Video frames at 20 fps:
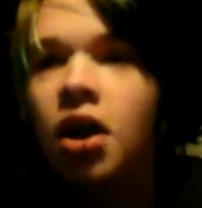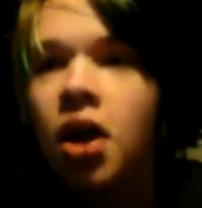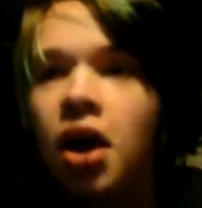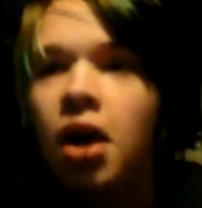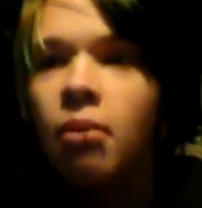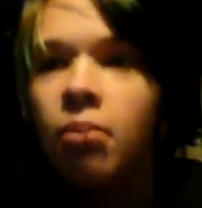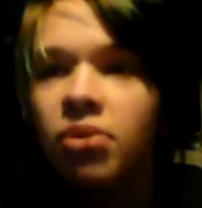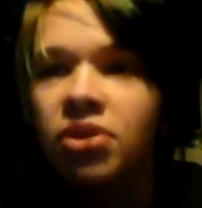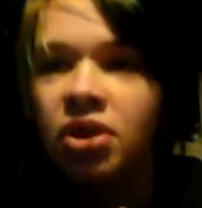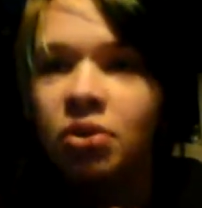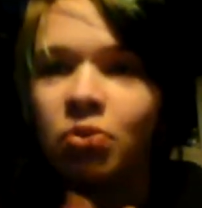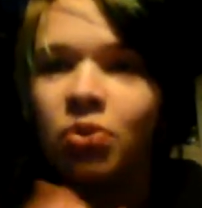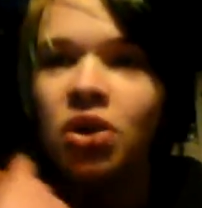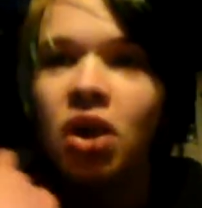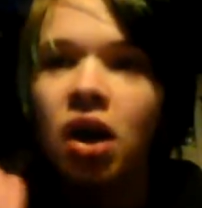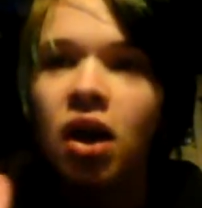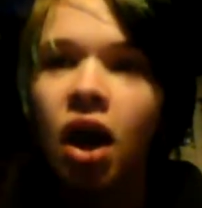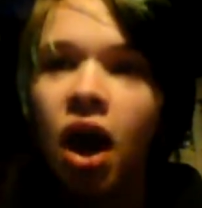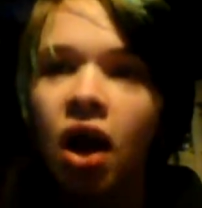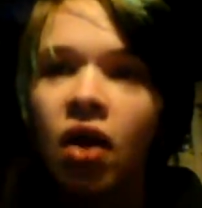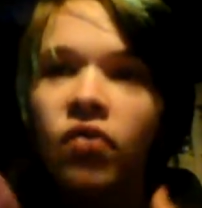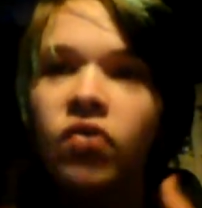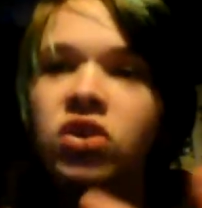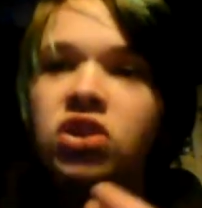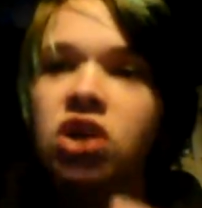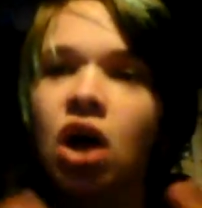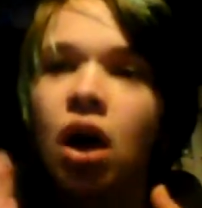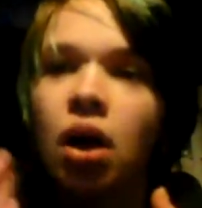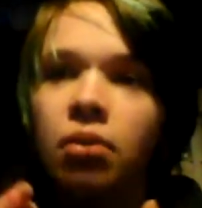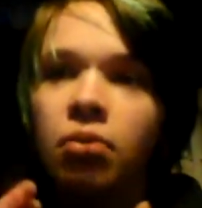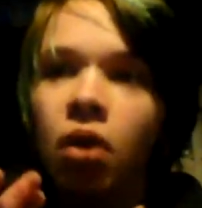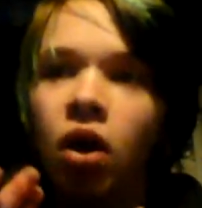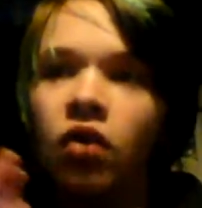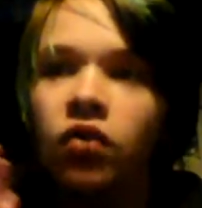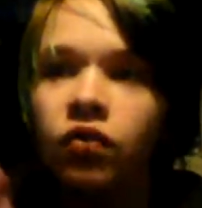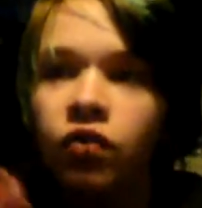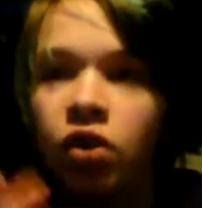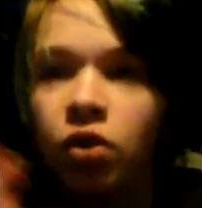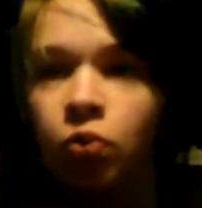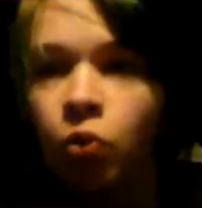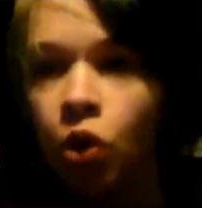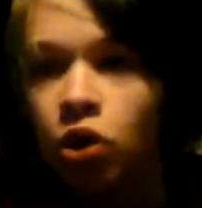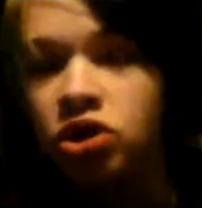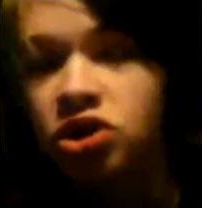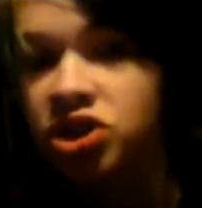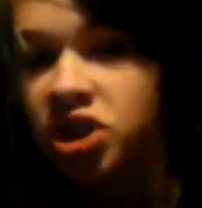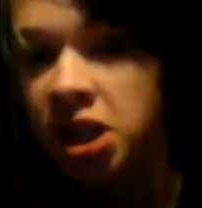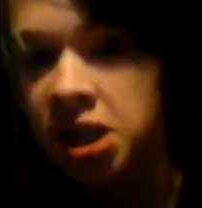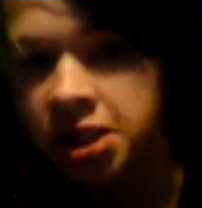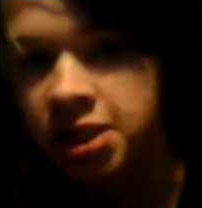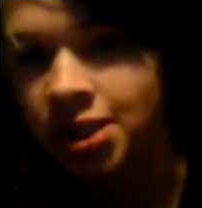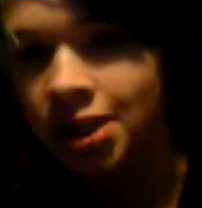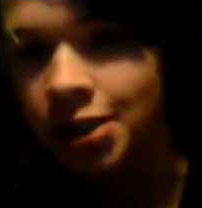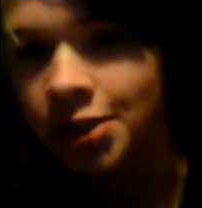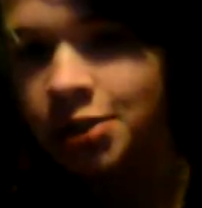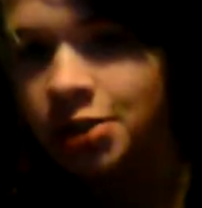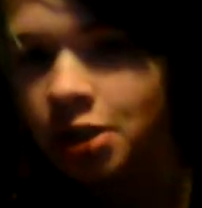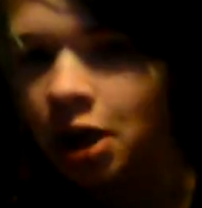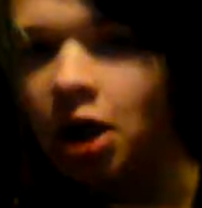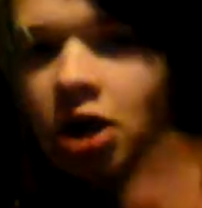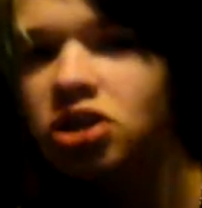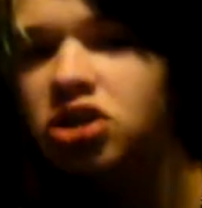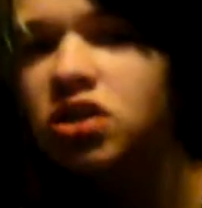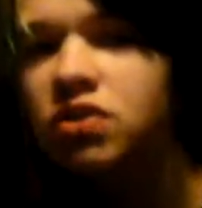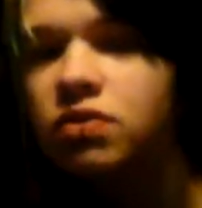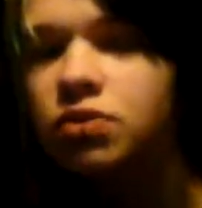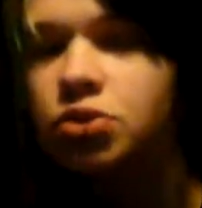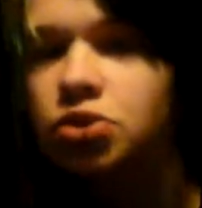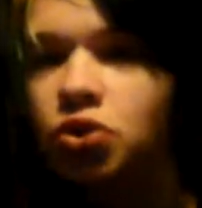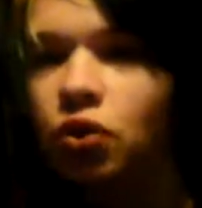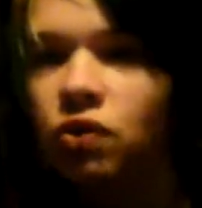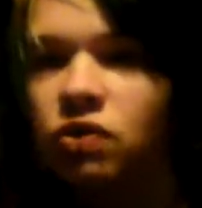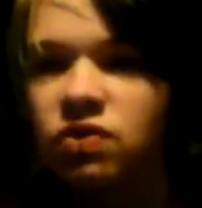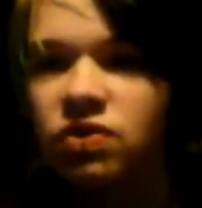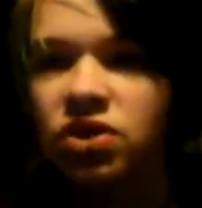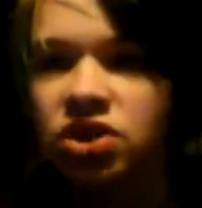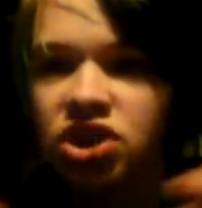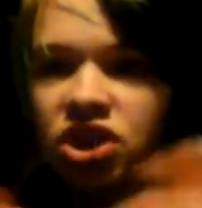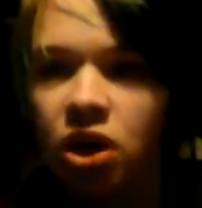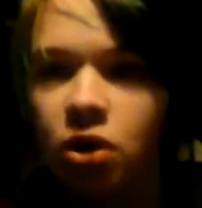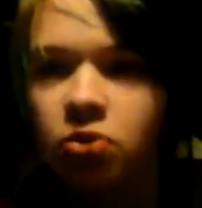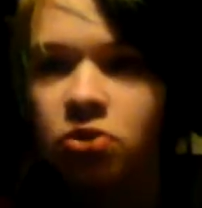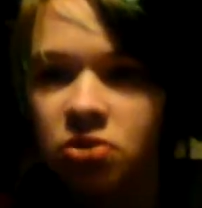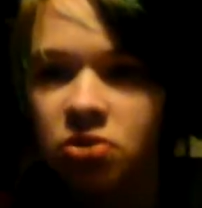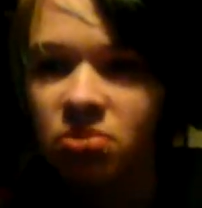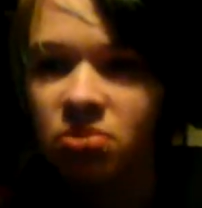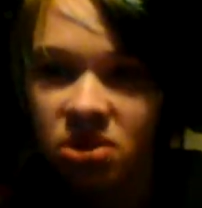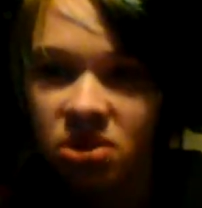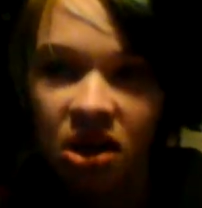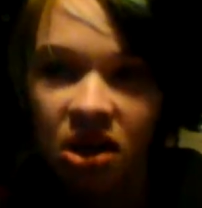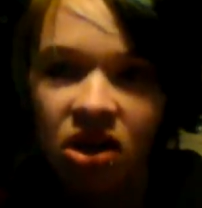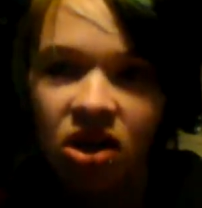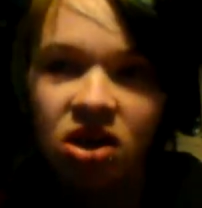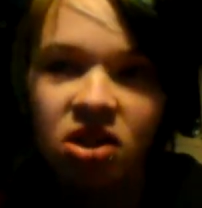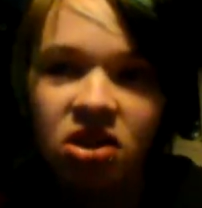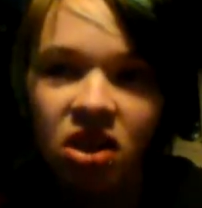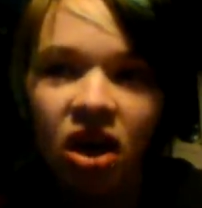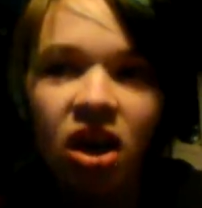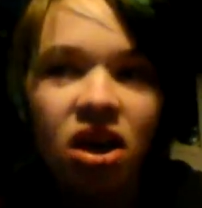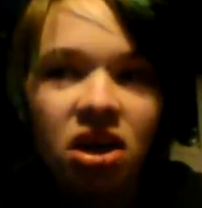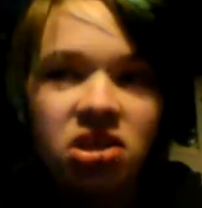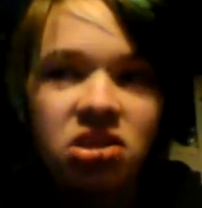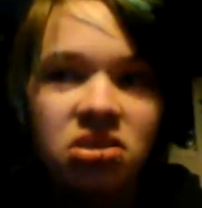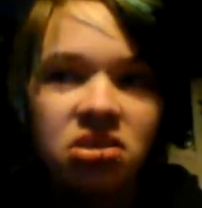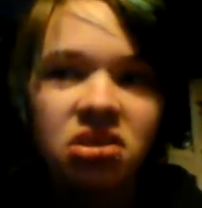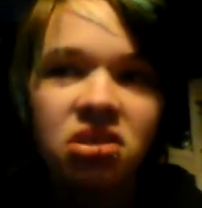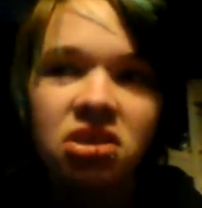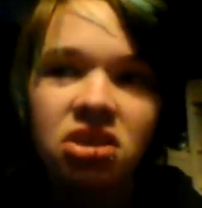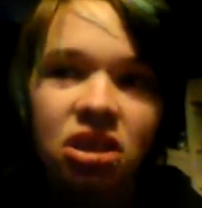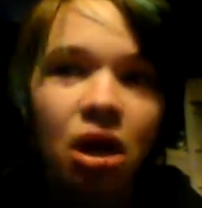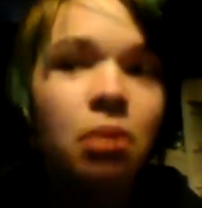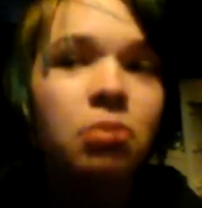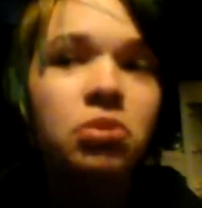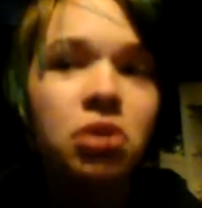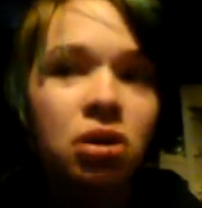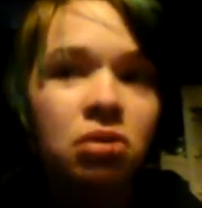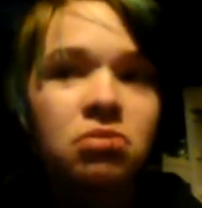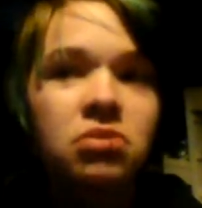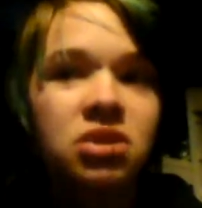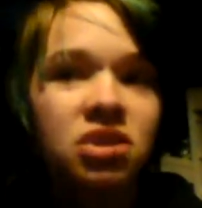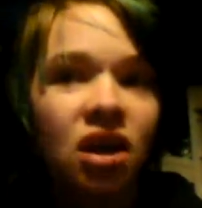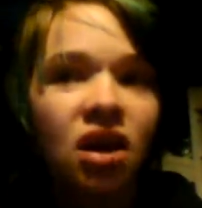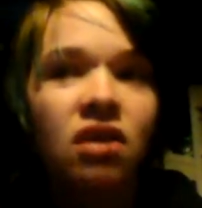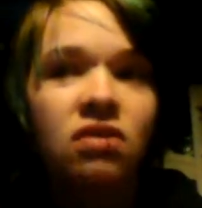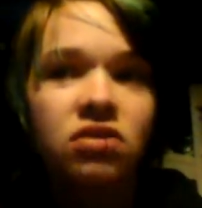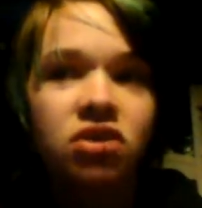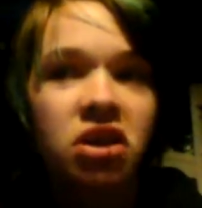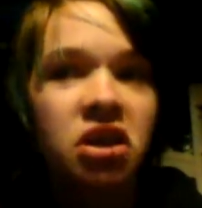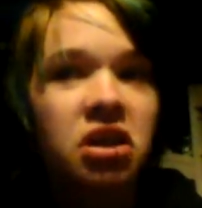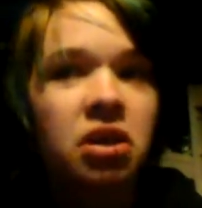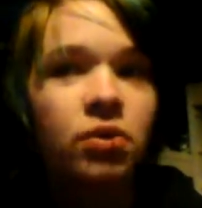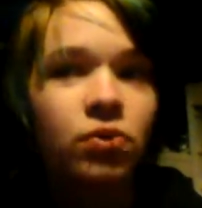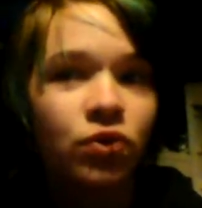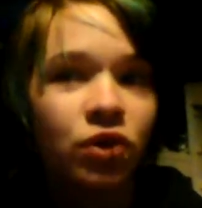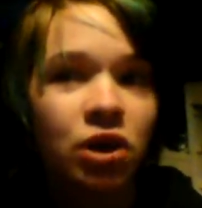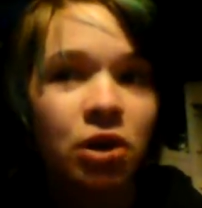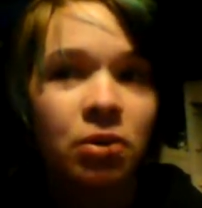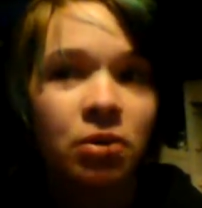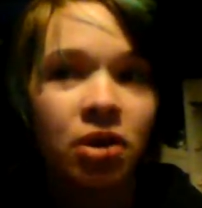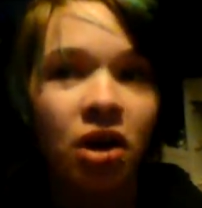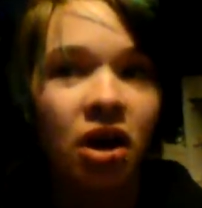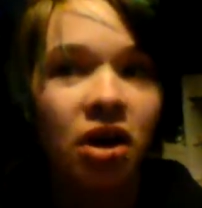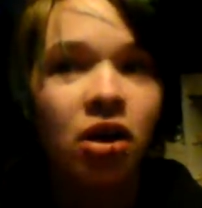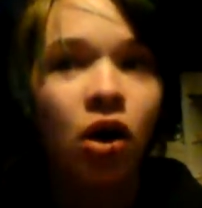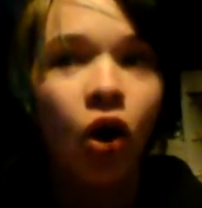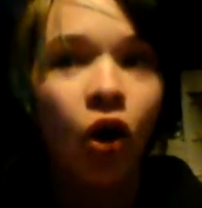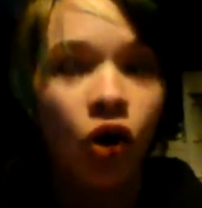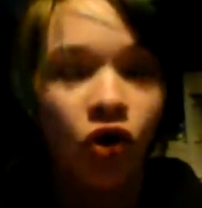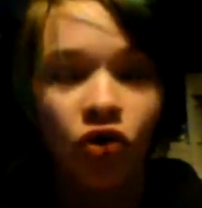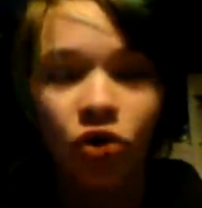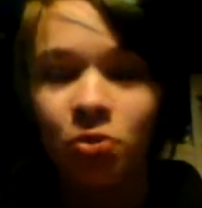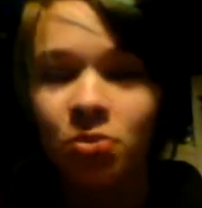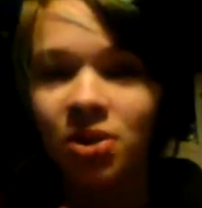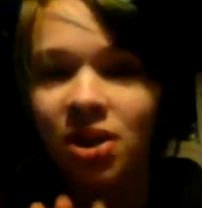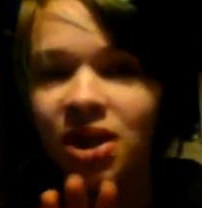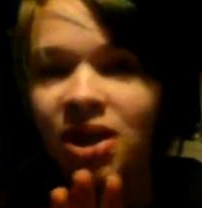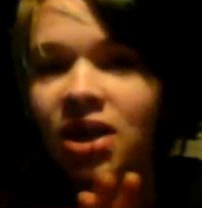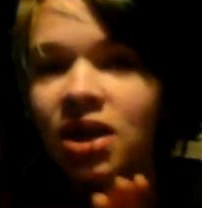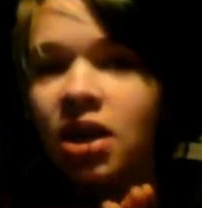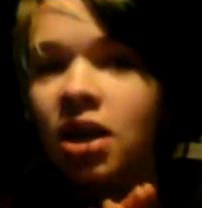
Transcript: But then every time I've rewatched it since, I just feel sorry for Sheldon. Because, like, they sometimes they have treated him really, like, horribly.